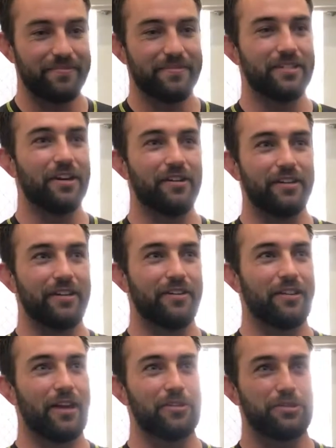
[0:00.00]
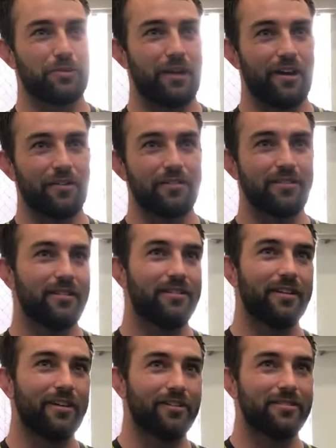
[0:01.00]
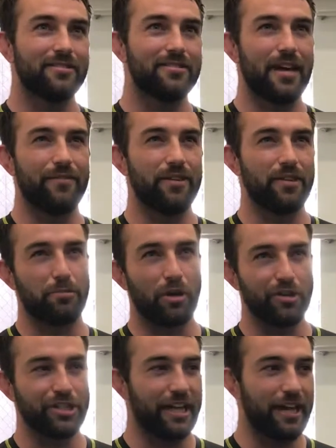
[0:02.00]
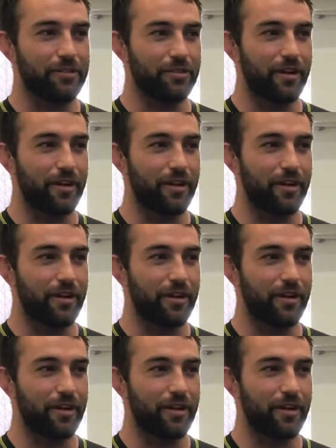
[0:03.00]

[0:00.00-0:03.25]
So that was around 7th, approaching 8th